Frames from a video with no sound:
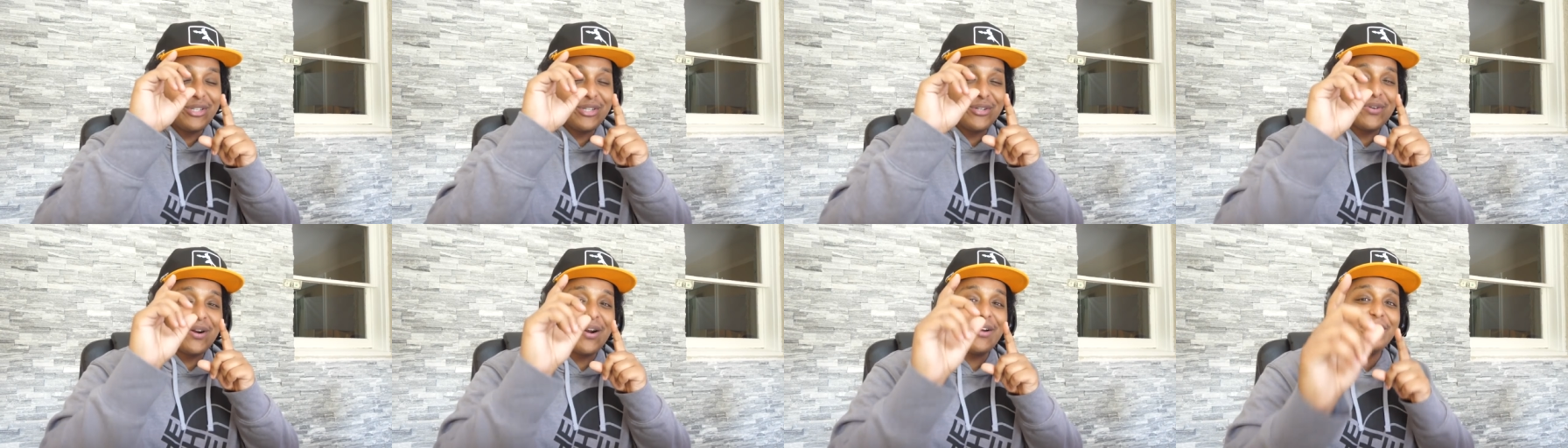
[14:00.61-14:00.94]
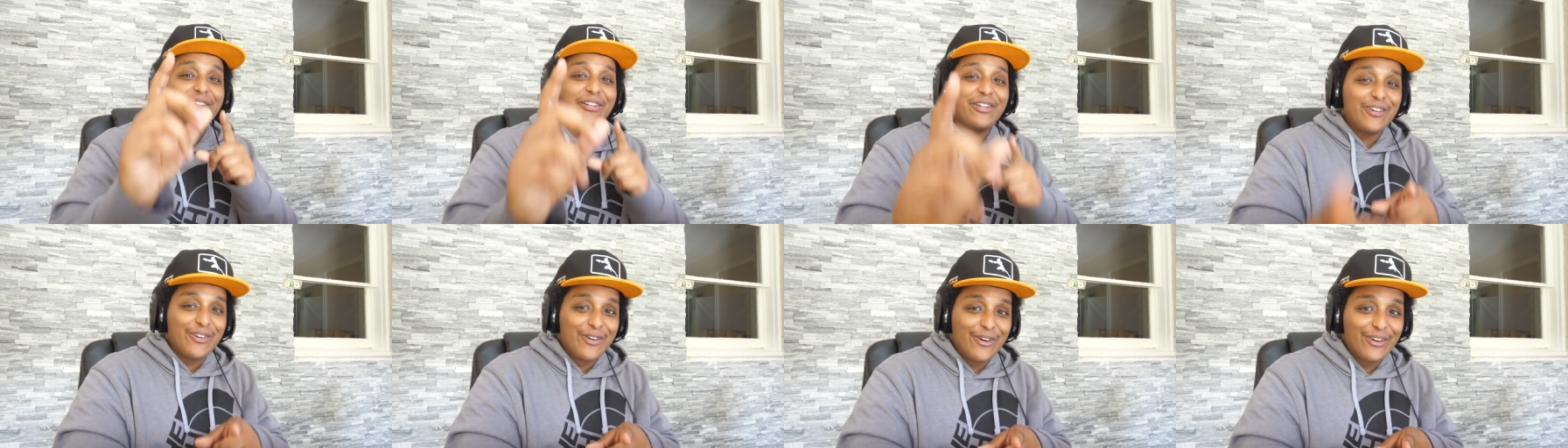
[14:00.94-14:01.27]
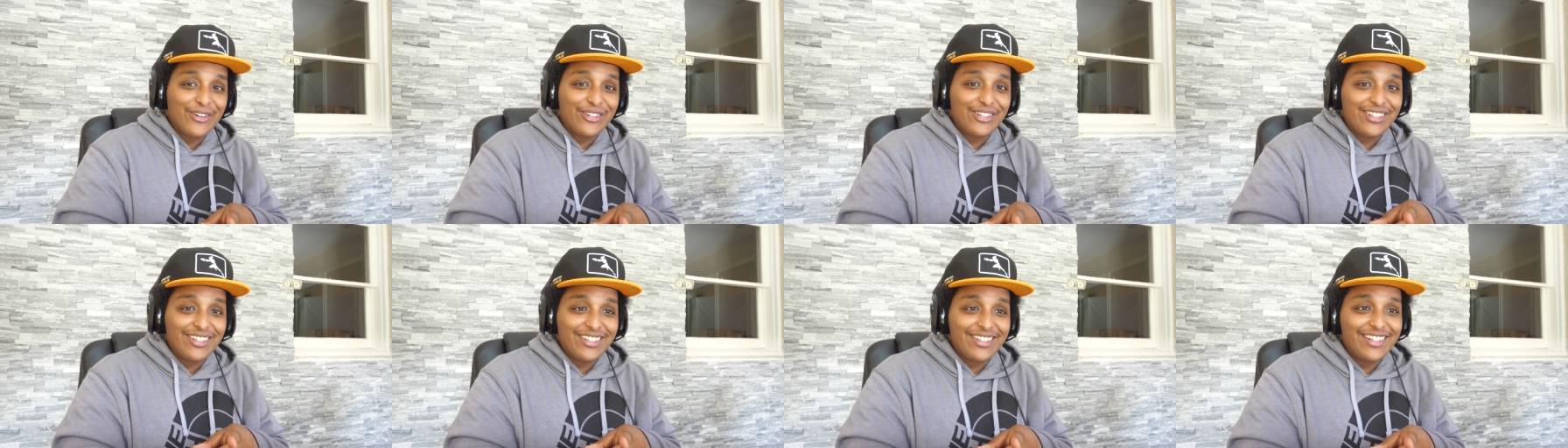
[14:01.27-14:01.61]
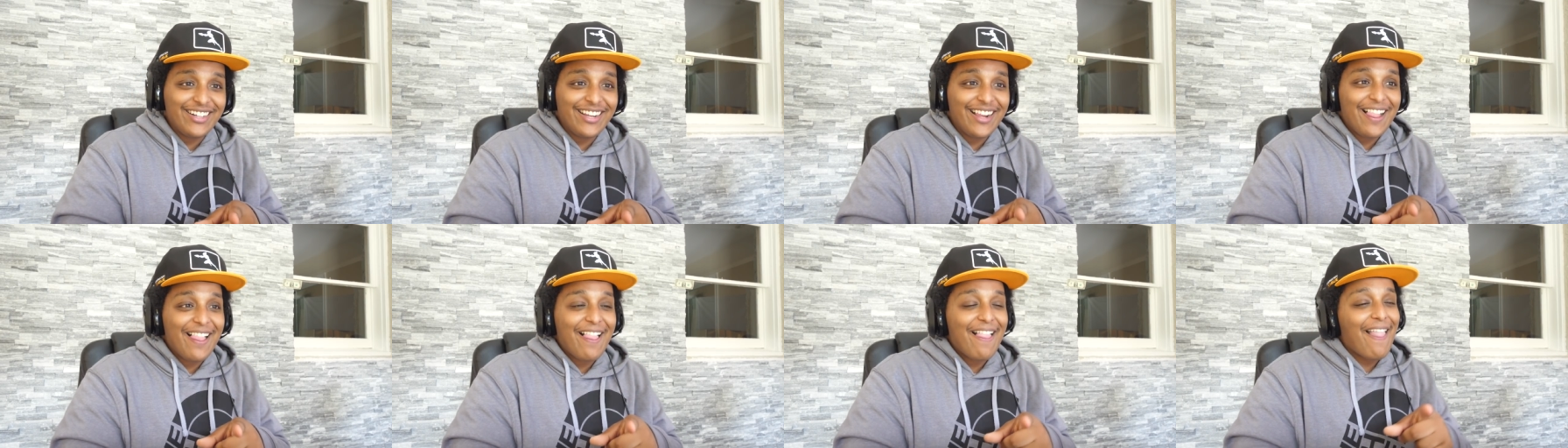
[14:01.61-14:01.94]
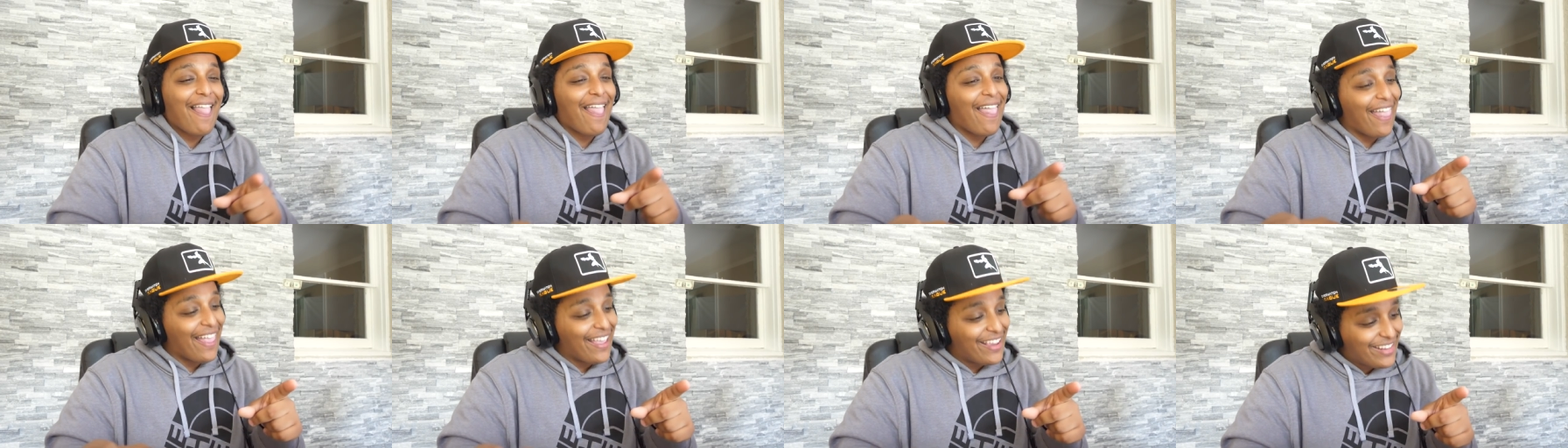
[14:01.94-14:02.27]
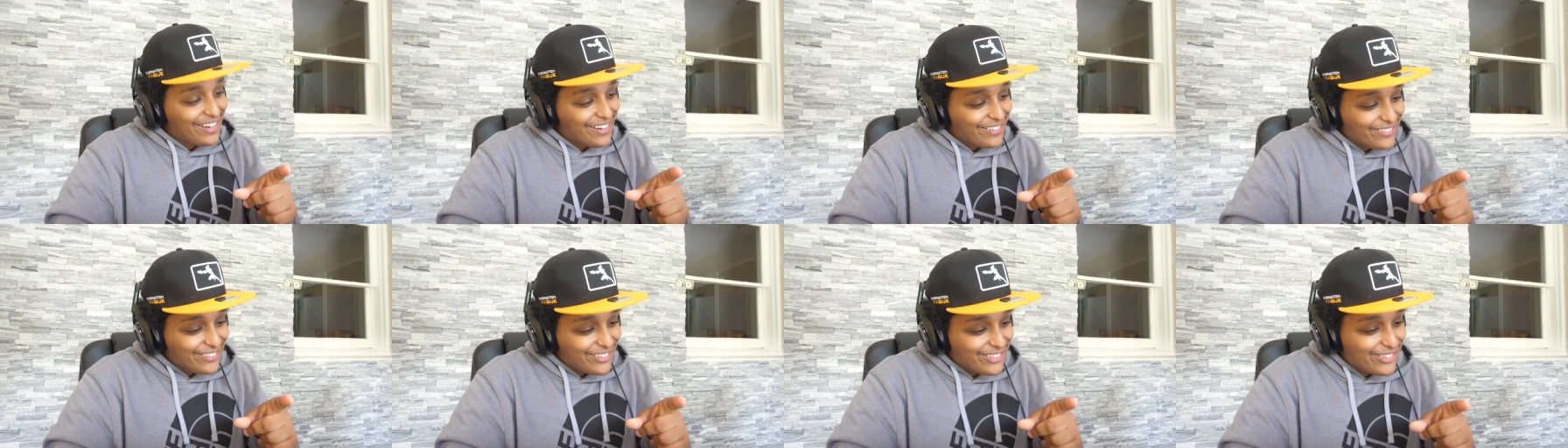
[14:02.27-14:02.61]
is around the corner,
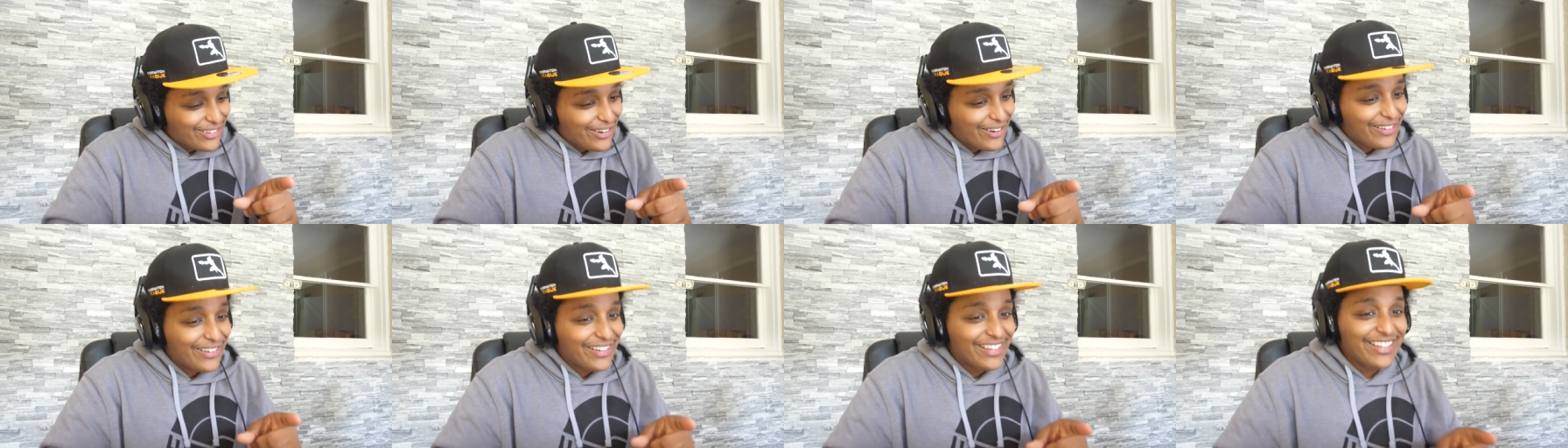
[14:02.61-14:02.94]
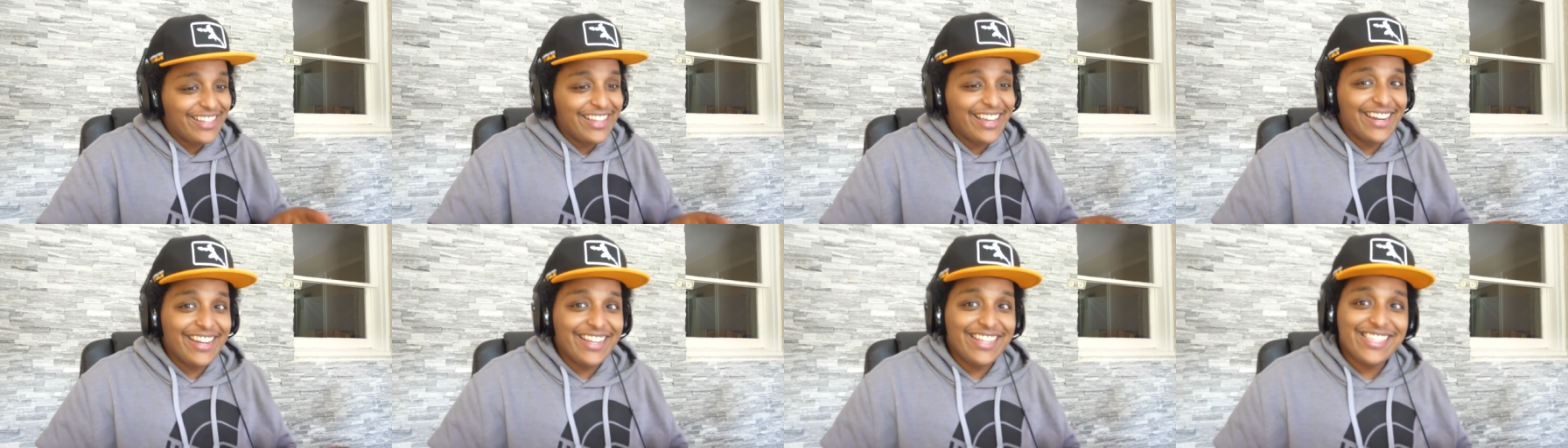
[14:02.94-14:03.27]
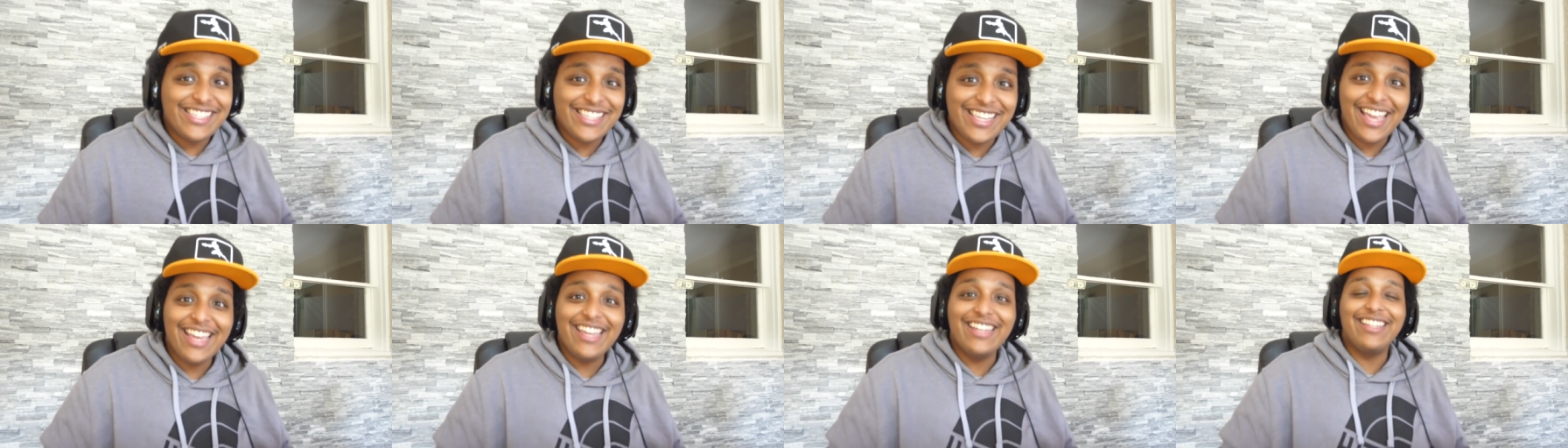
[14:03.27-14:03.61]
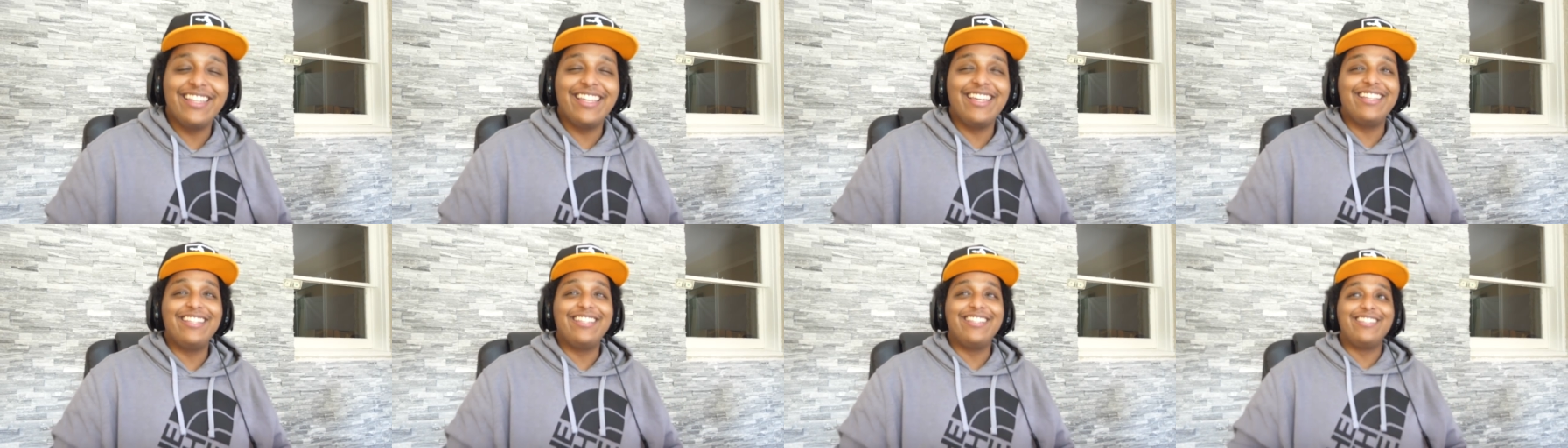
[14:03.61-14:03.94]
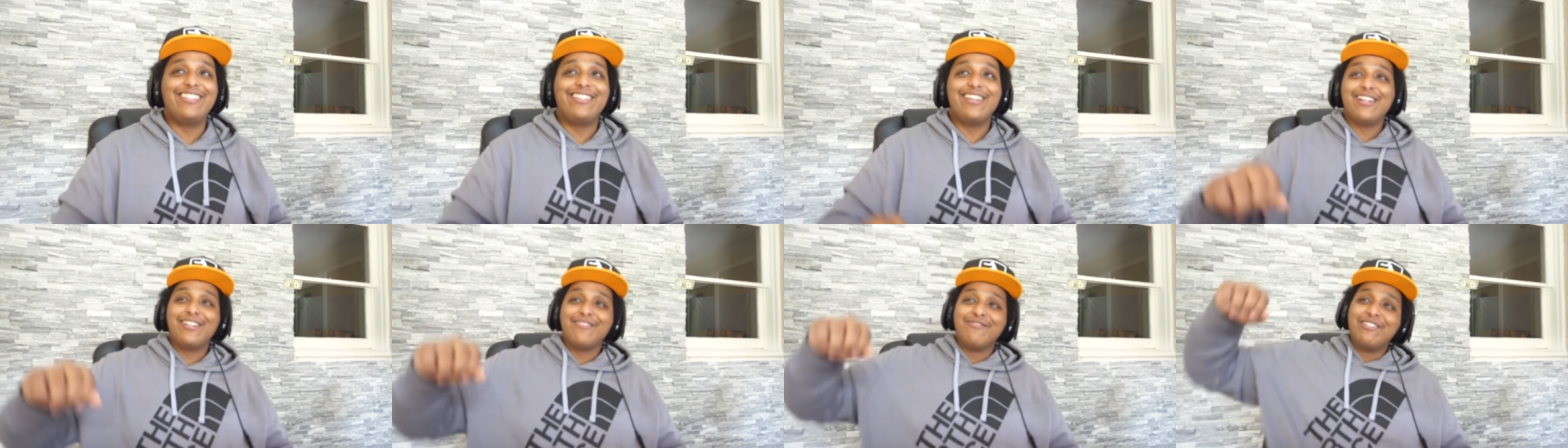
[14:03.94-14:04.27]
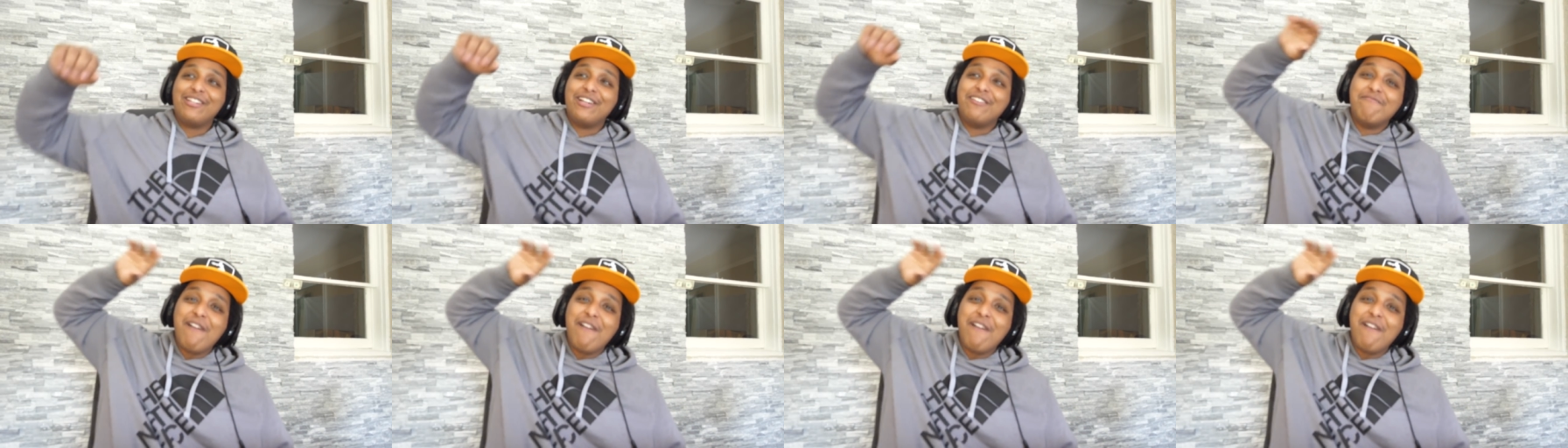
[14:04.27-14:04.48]
and I'm starting to get excited, ladies and gentlemen.